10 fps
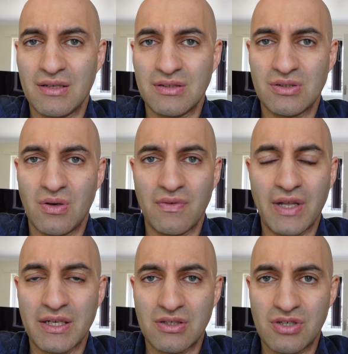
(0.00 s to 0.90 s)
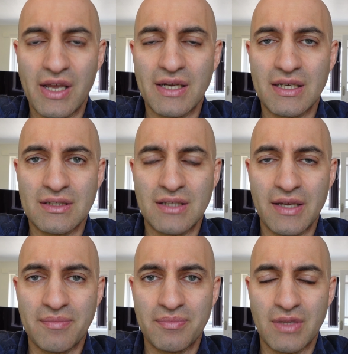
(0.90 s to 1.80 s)
sort of like a training
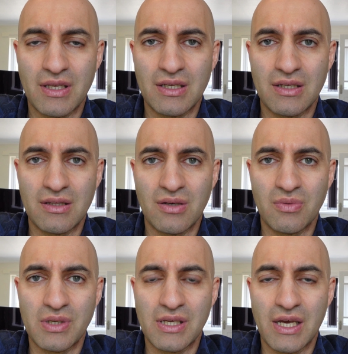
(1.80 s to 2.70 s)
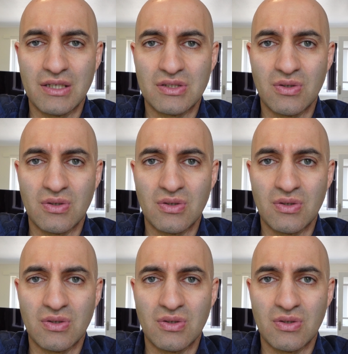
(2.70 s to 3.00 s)
day that we get,